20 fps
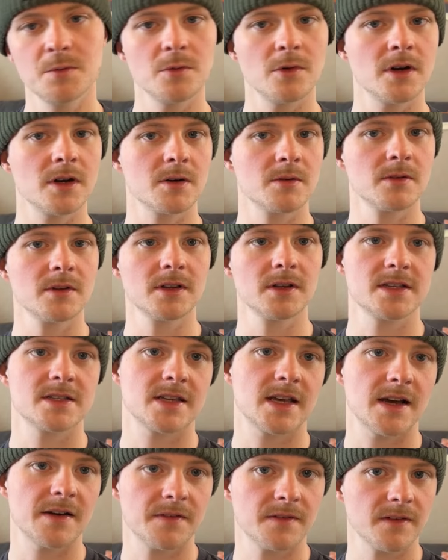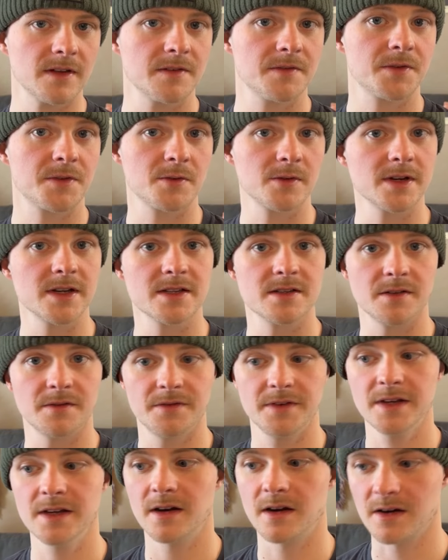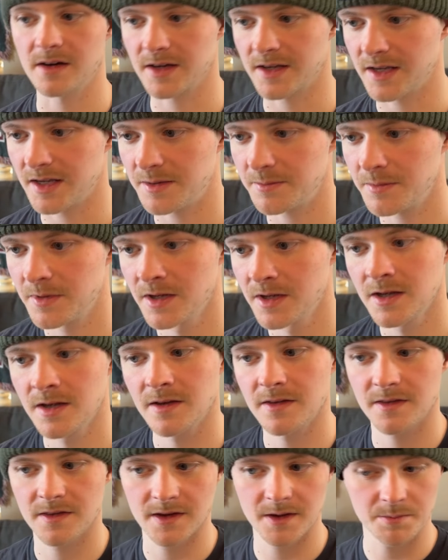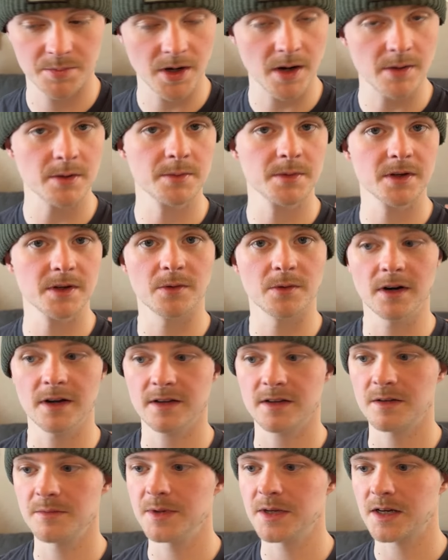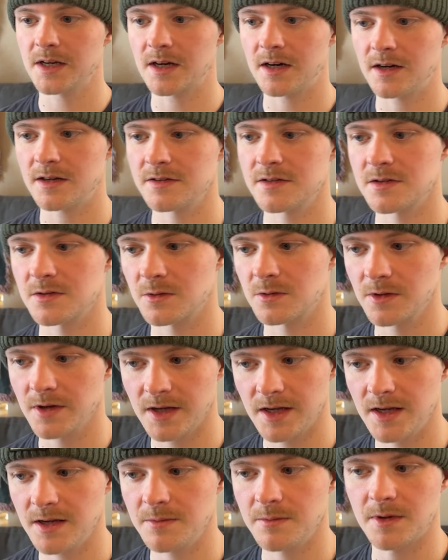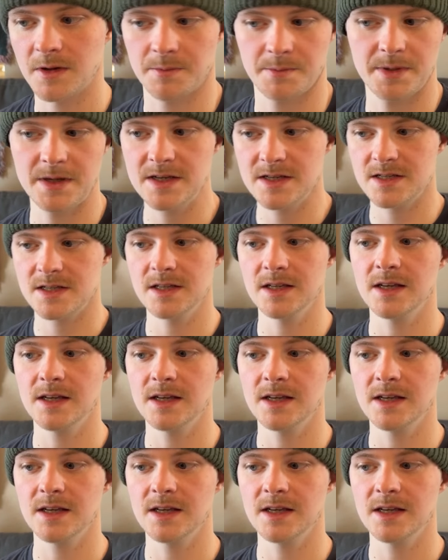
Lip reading: want to release Half-Life 3 as a VR game. They probably want it to be a console game, a PC